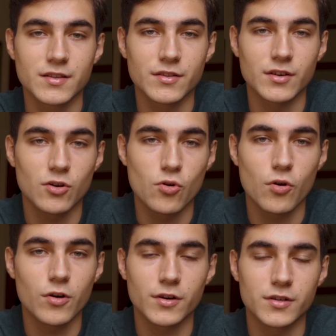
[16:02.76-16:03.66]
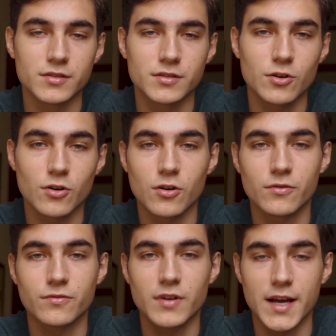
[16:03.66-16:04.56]
the core of
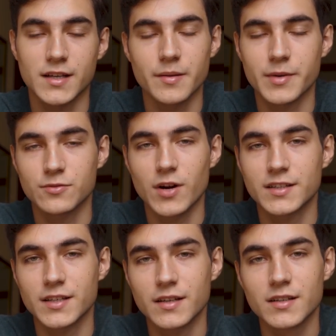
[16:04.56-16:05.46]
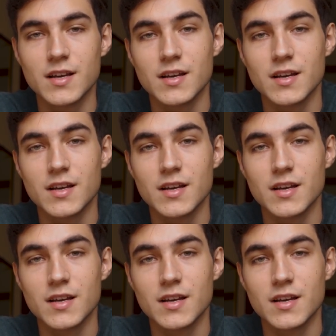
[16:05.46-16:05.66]
academic writing.